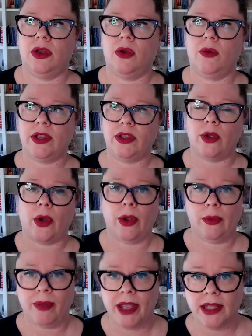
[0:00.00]
when you
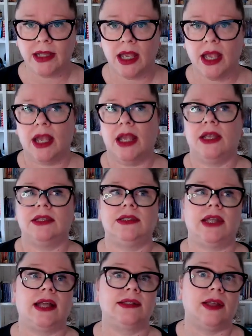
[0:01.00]
open,
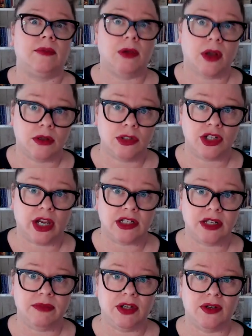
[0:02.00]
start
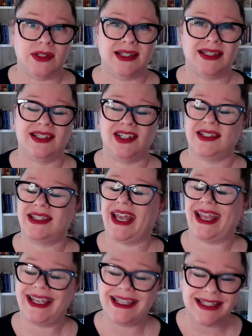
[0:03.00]
subcontracting, because it's just
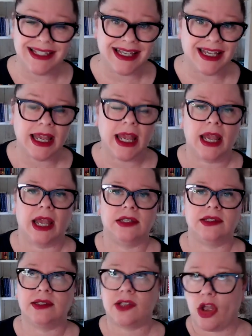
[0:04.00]
easy.
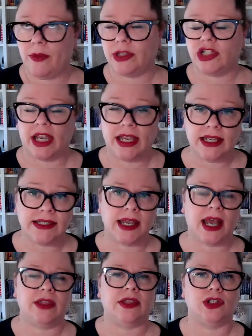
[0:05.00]
It's so much
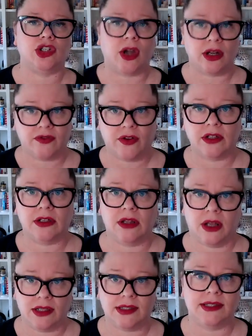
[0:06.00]
easier than trying to find the
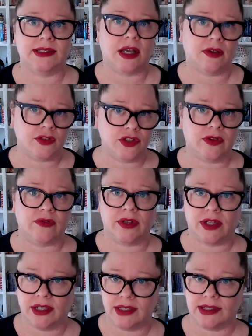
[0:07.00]
clients yourself and do
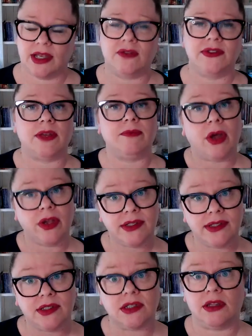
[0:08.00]
everything yourself. So
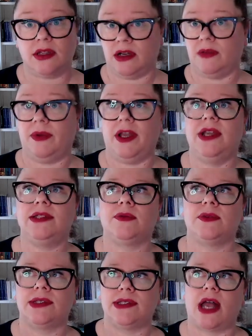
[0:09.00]
most therapists
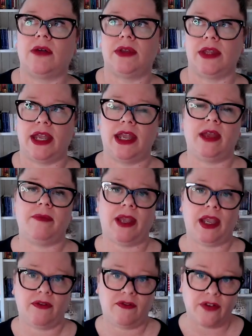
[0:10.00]
will start with
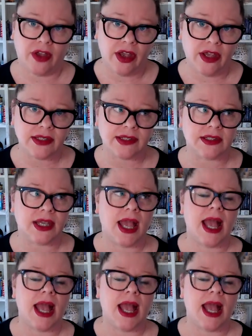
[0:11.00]
EAP first,